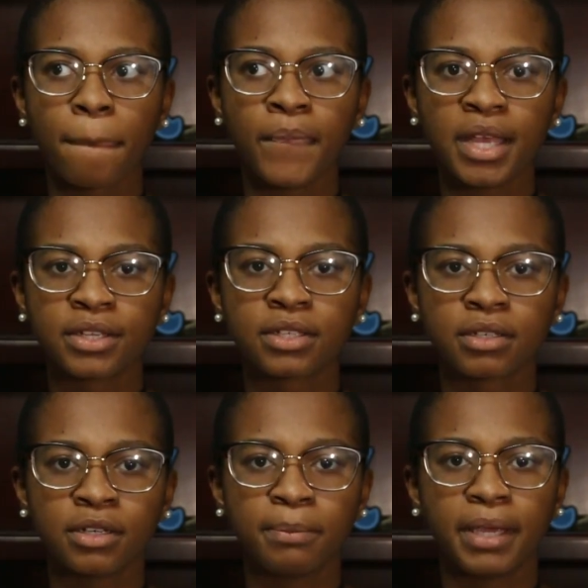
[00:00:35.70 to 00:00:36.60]
this
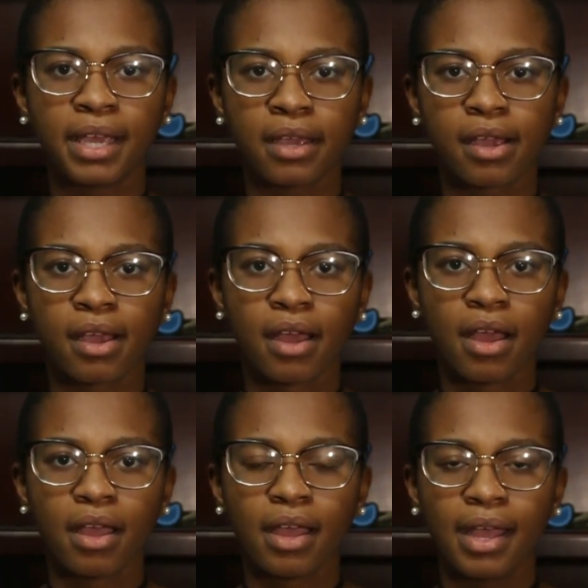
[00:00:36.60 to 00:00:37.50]
could be
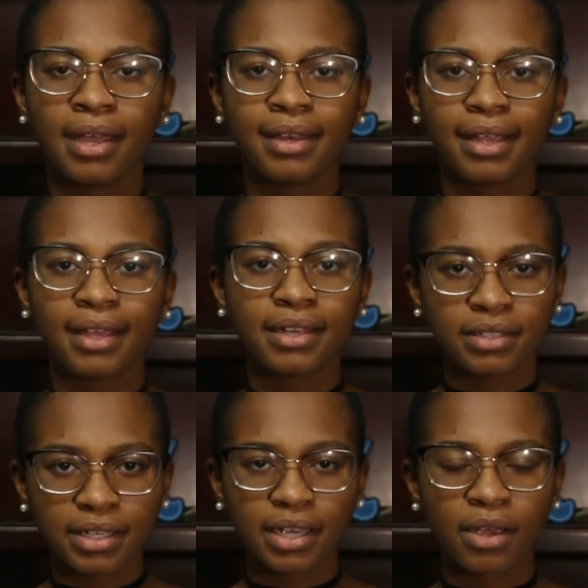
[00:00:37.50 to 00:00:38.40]
an
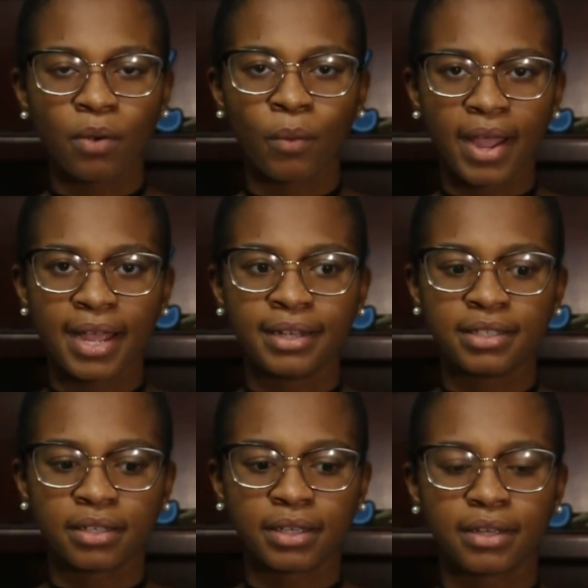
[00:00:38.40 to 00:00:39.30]
easy way
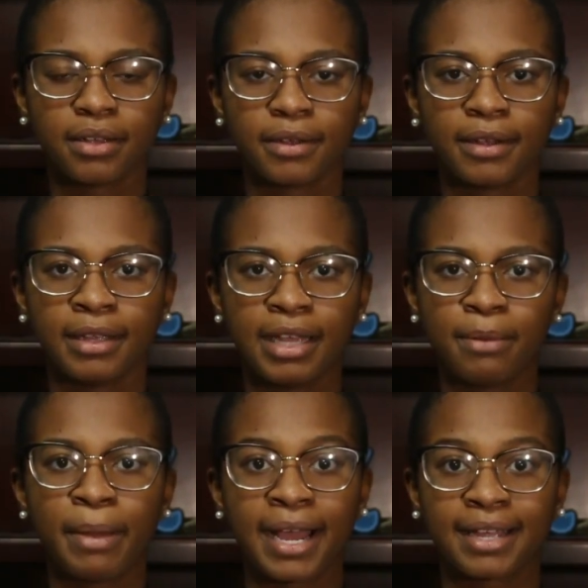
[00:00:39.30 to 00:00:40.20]
to like
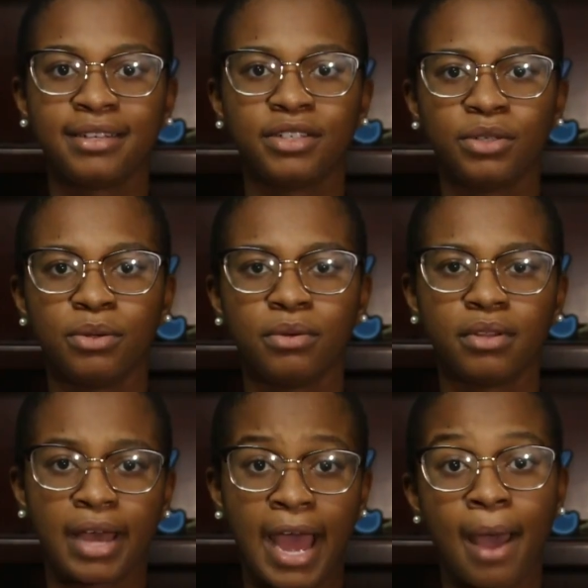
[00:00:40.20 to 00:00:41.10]
get back into
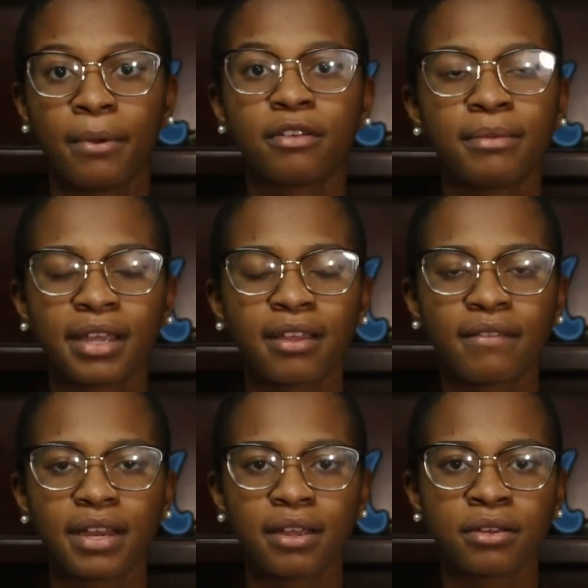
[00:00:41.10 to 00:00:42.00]
the habit of making
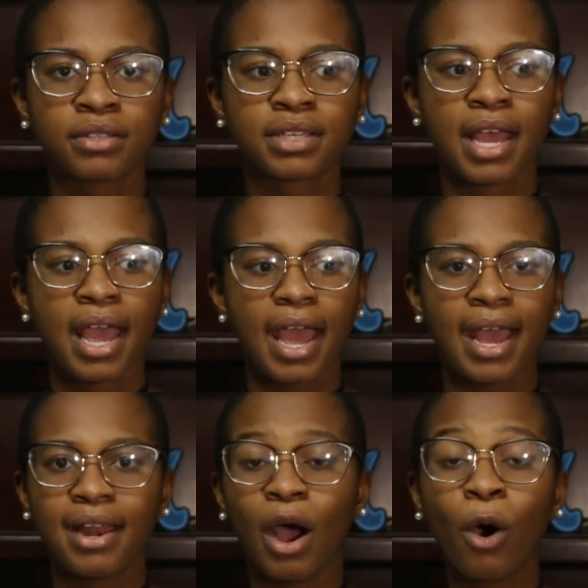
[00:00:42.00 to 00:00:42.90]
videos,
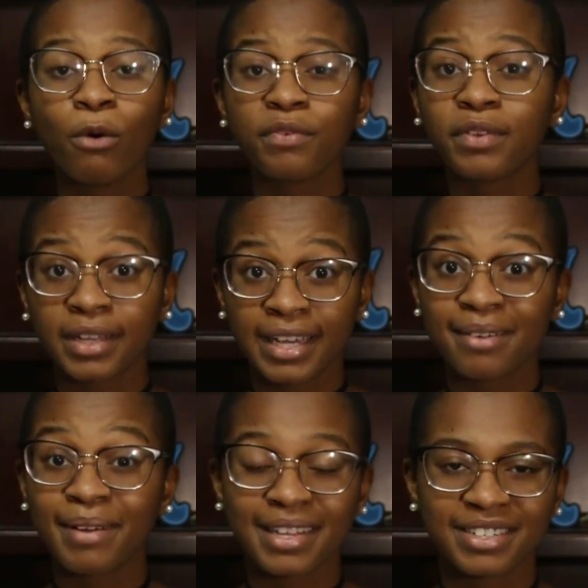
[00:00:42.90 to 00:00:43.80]
and hopefully
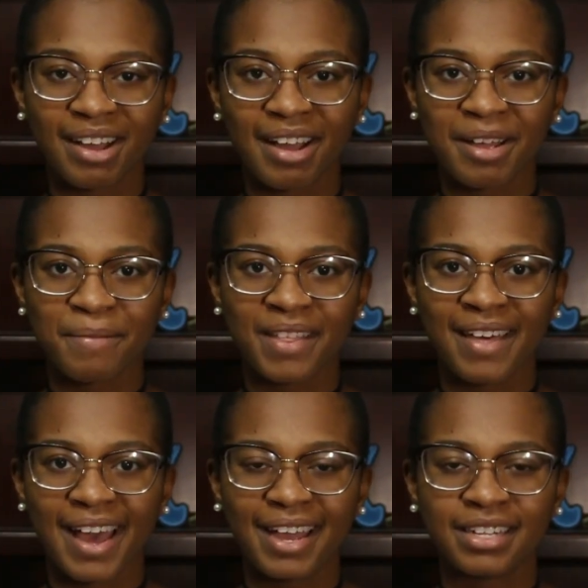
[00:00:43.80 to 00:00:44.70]
by the time
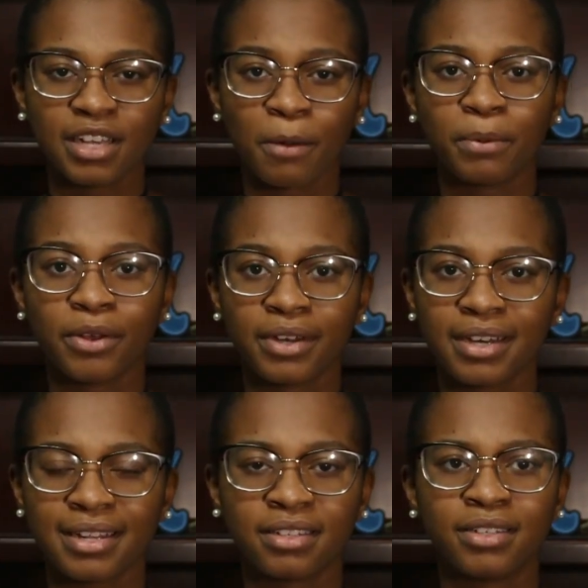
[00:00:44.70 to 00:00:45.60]
that it's uploaded
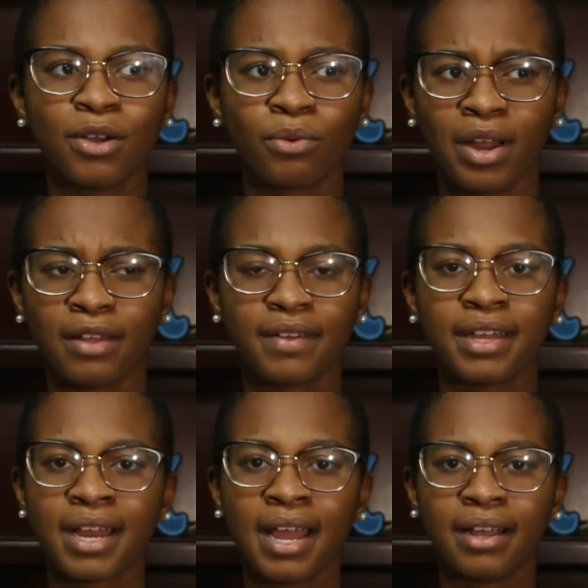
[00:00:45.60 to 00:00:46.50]
it's still
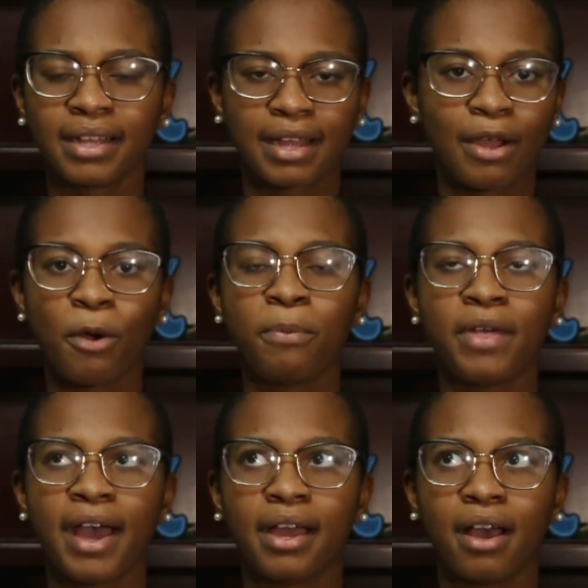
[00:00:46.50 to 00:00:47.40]
relevant. Like I hope
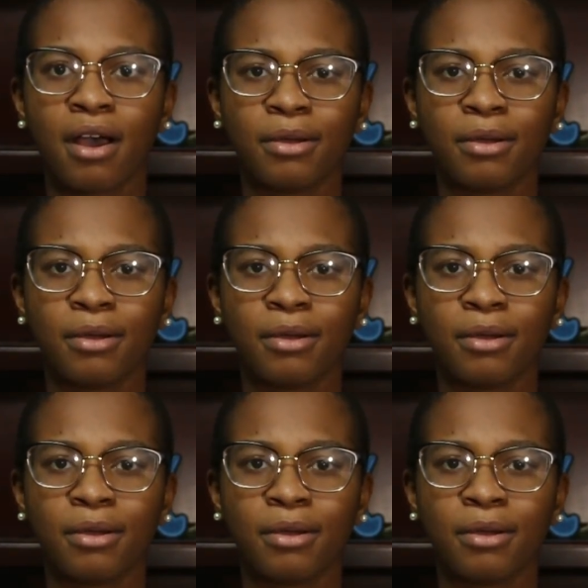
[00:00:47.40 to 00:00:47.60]
that